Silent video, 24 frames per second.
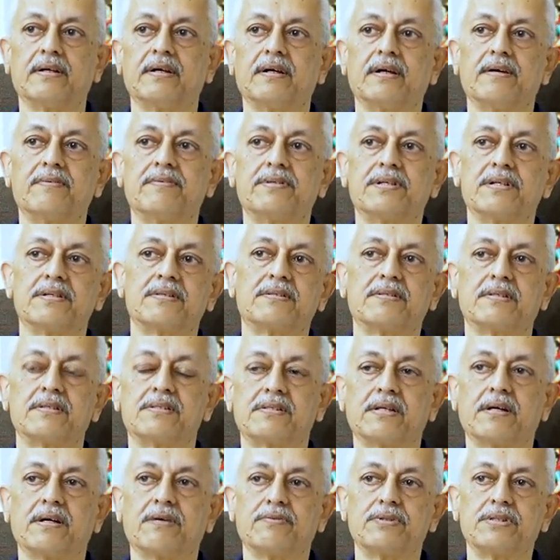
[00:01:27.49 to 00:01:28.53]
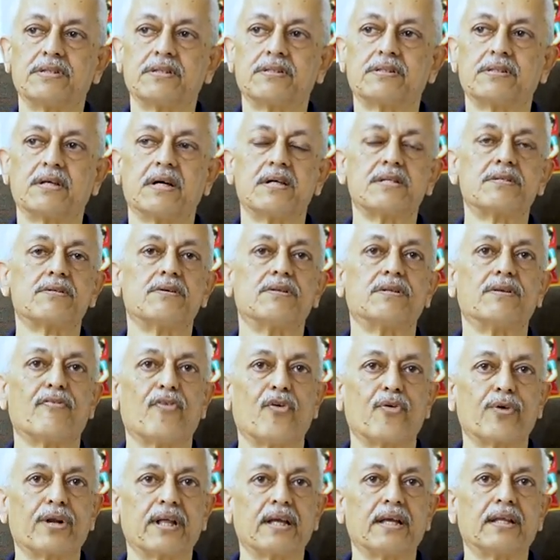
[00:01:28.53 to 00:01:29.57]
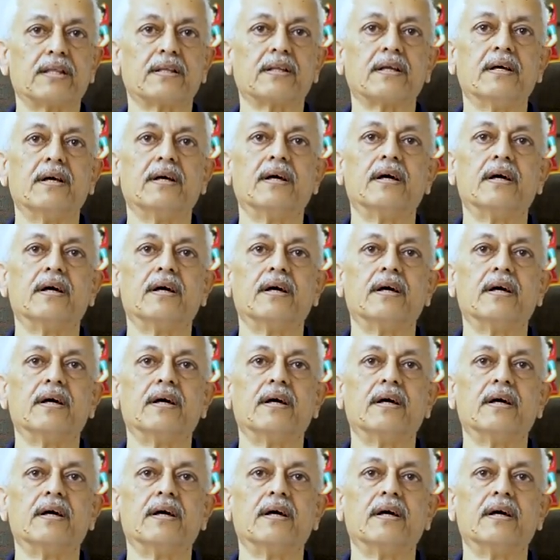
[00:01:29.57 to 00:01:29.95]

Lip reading: I was discharged on the 14th,